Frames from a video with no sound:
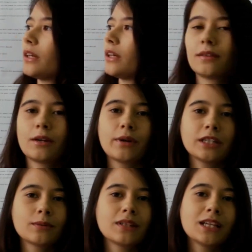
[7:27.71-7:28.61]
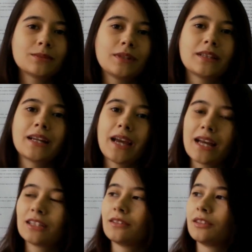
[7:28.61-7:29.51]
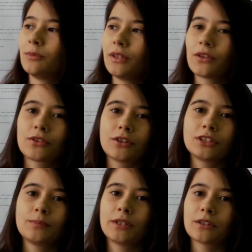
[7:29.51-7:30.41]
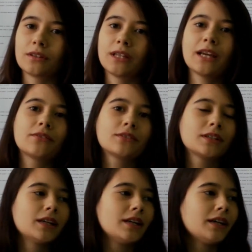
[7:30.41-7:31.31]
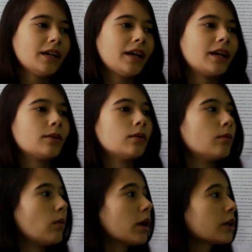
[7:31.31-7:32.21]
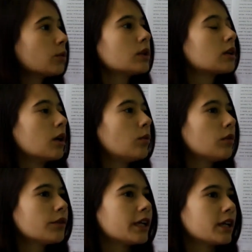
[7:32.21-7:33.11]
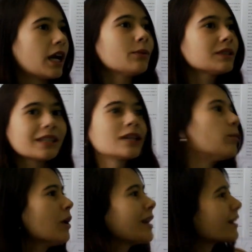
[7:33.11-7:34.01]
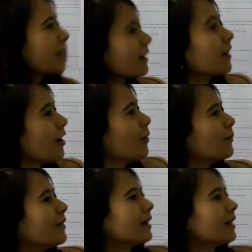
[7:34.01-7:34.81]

The random classmate that I had to be the third speaker left. And Mark wouldn't come over here. I was like, Mark, come!